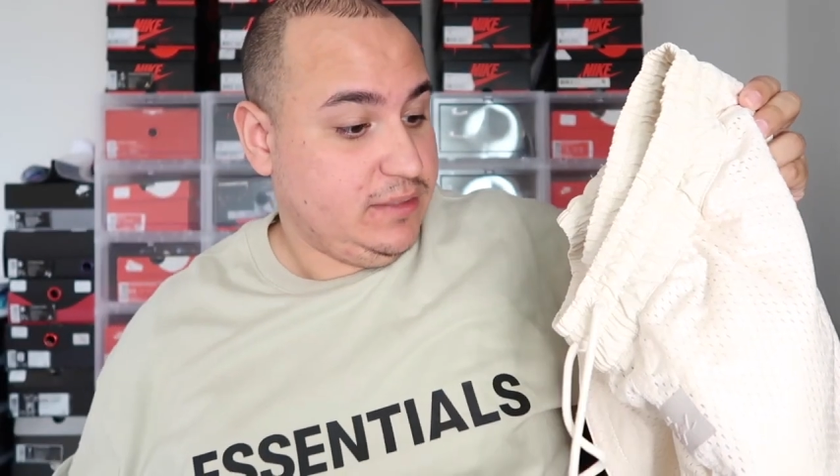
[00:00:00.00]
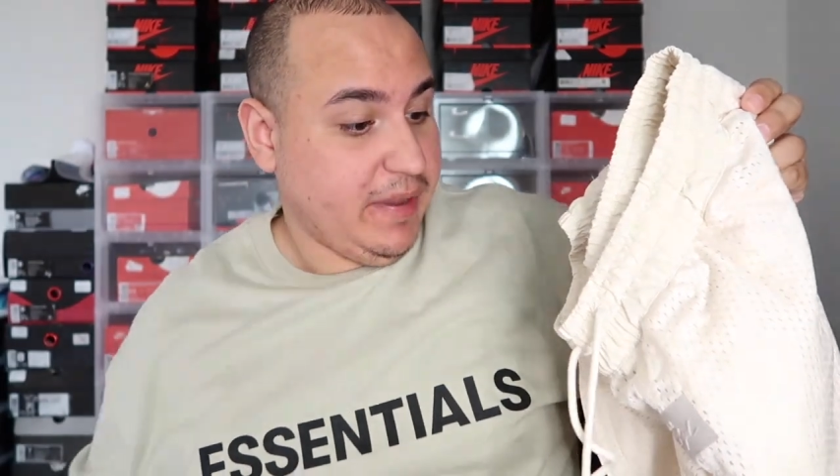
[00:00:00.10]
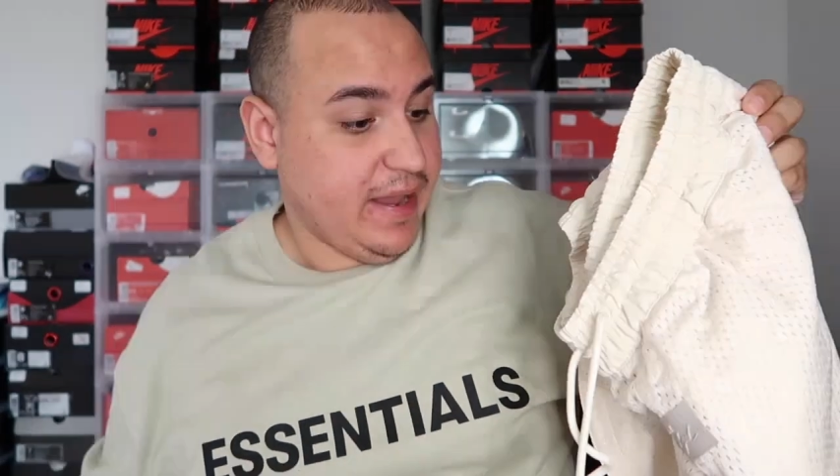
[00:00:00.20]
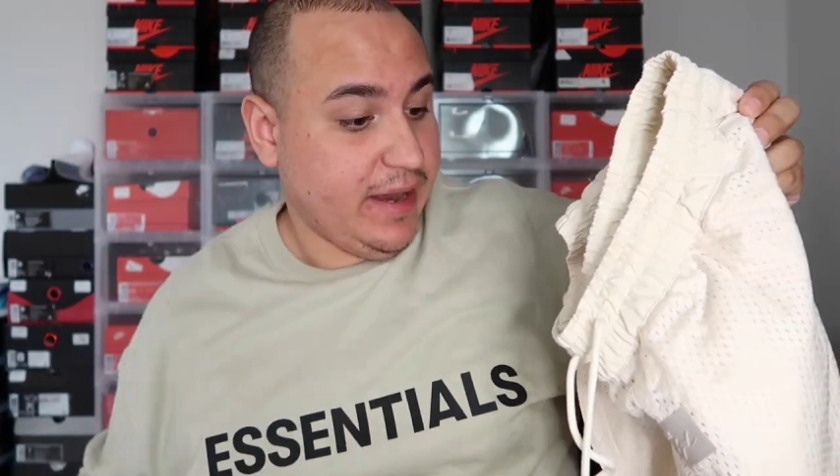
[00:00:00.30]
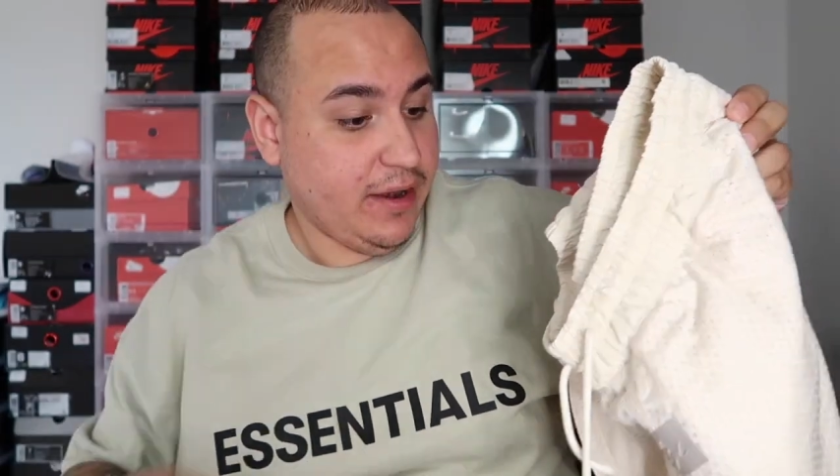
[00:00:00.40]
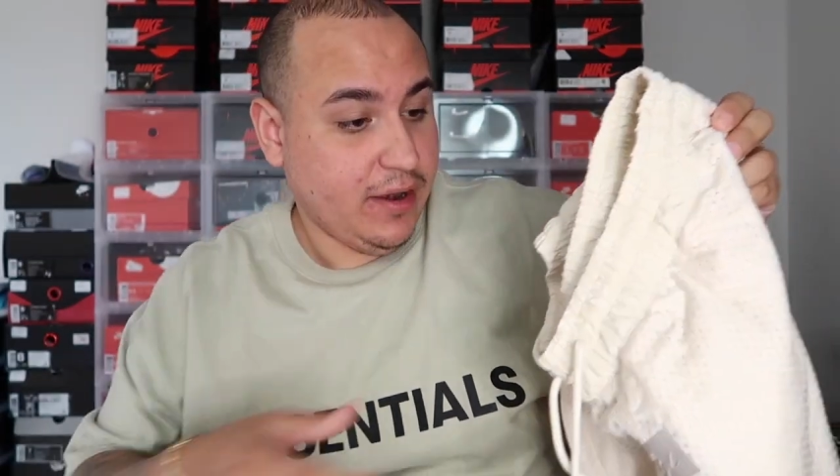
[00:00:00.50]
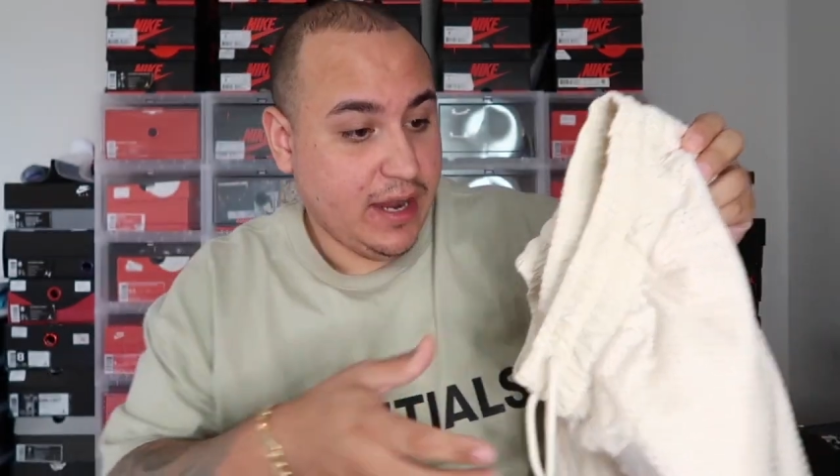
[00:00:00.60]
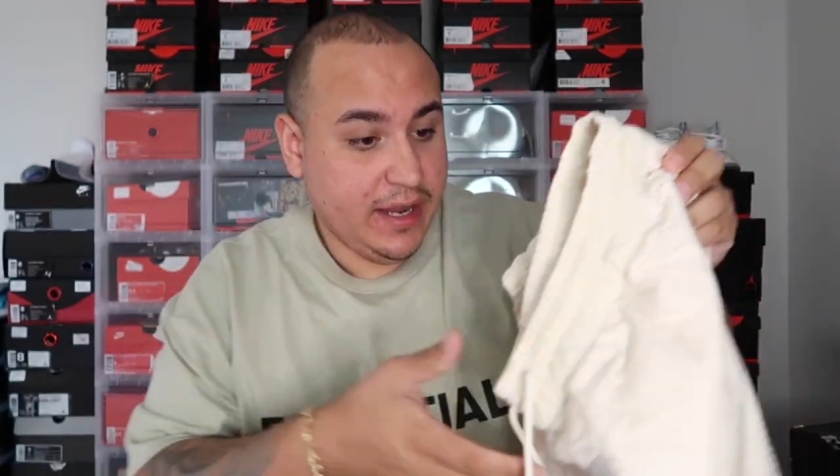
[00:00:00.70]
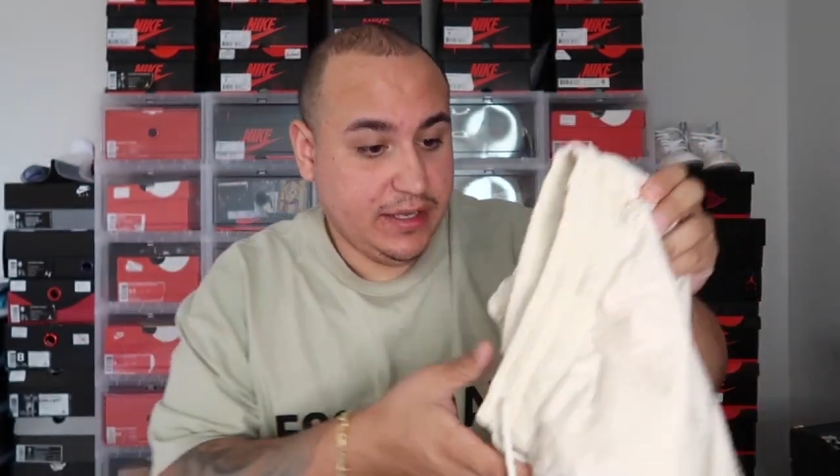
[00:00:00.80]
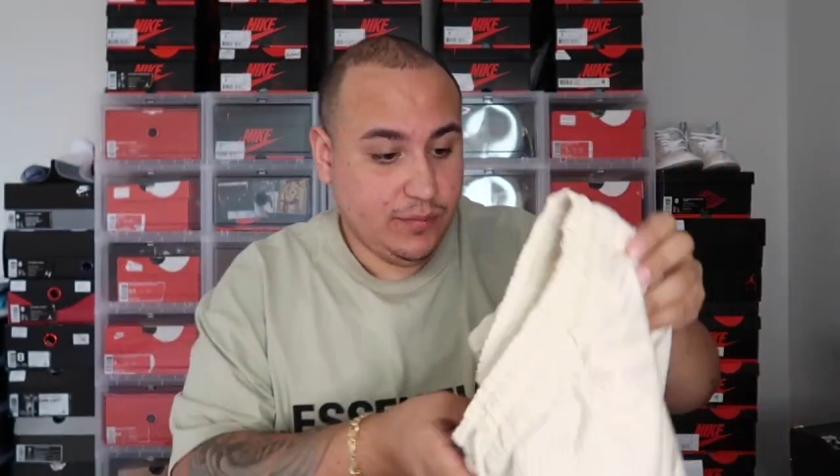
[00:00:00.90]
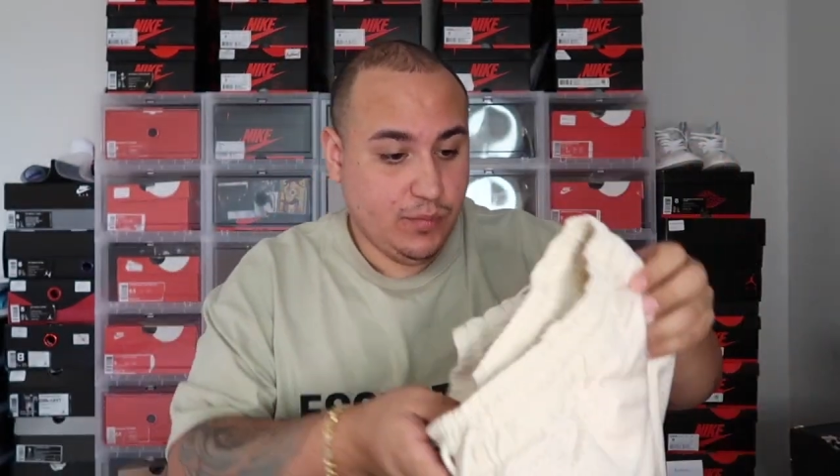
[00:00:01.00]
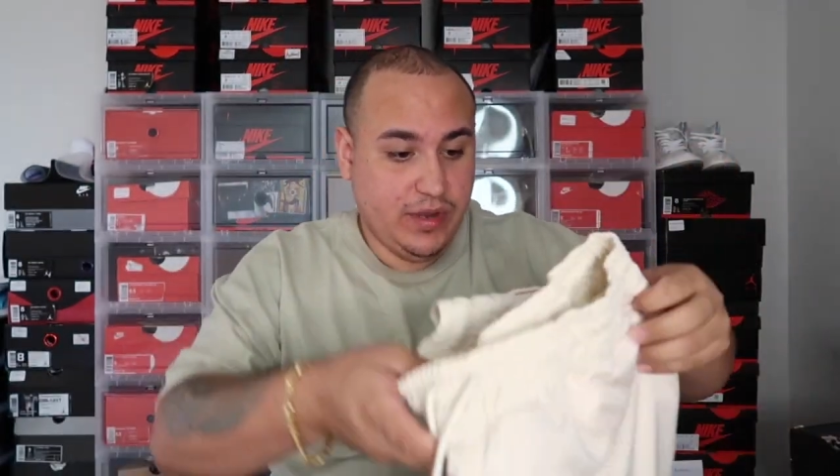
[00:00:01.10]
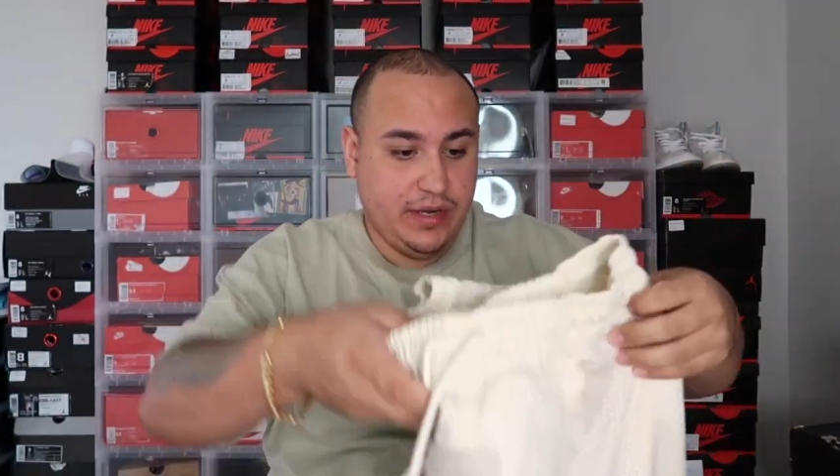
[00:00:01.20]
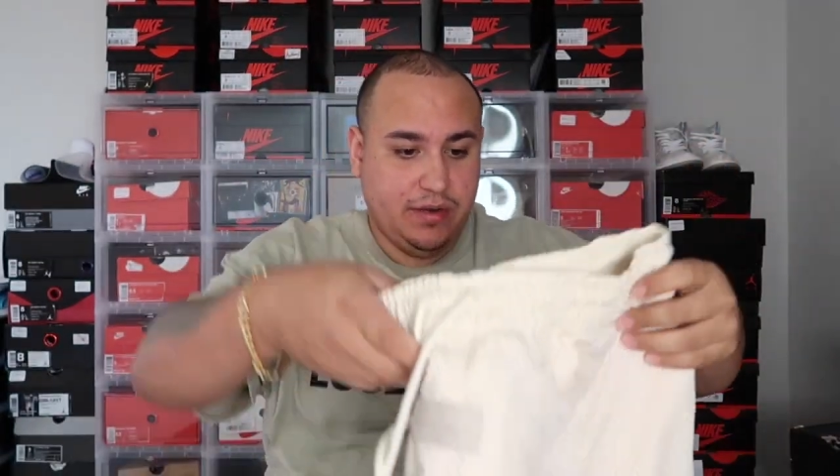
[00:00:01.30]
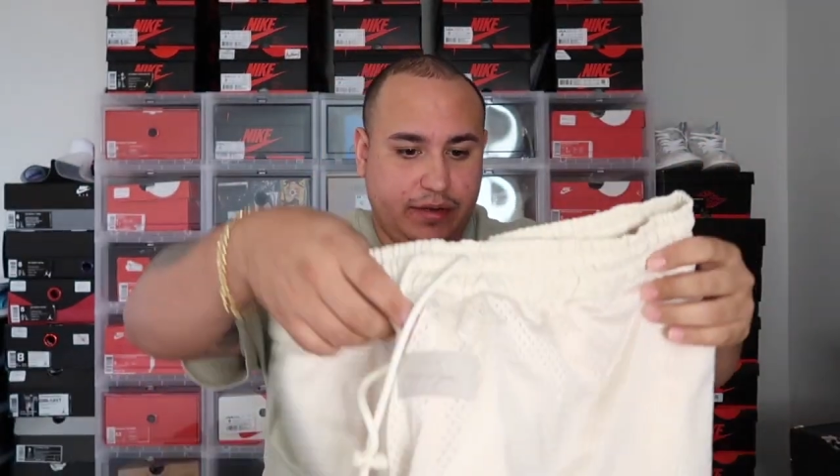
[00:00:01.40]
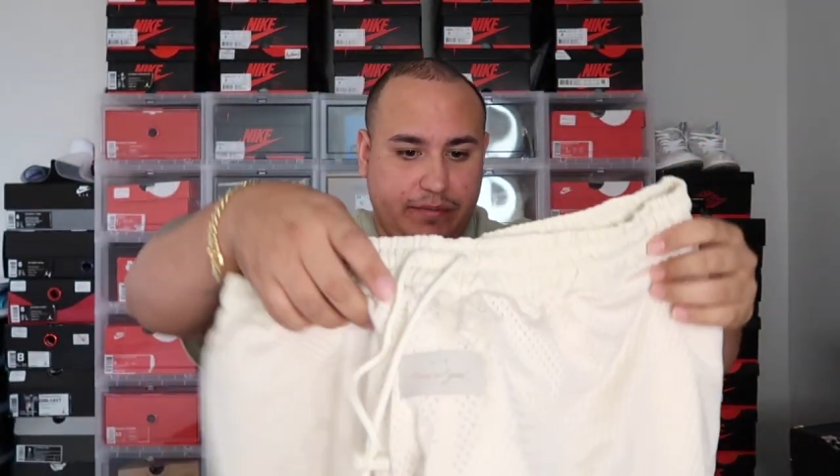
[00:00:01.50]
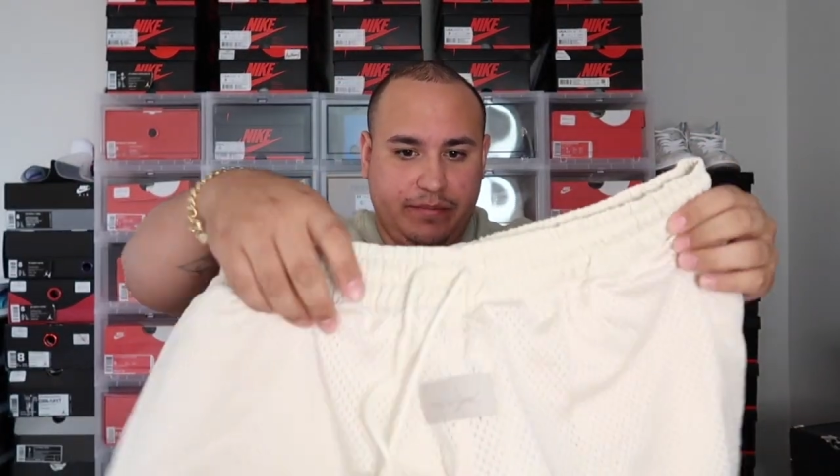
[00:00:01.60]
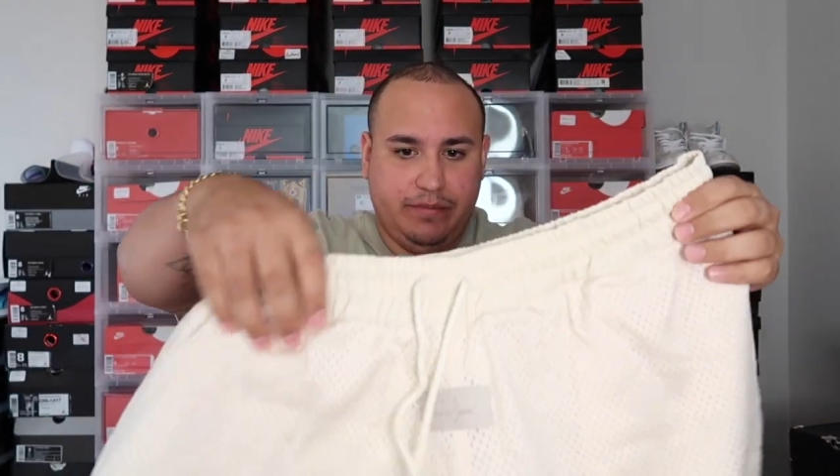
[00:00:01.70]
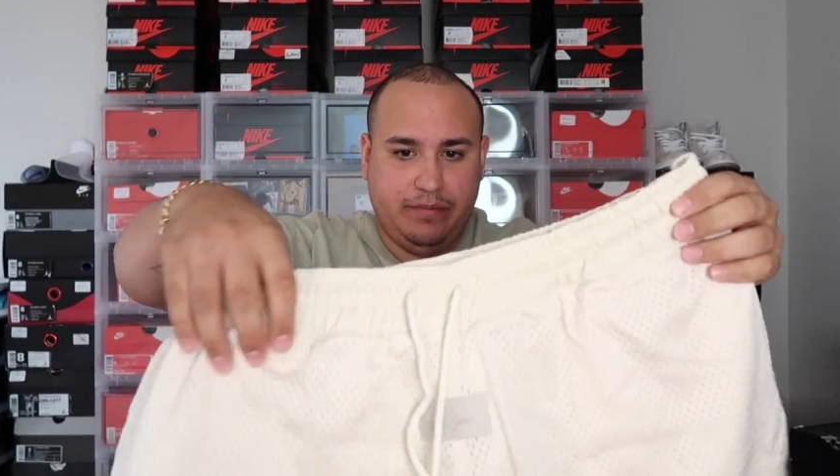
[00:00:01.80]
pair. I ended up winning them.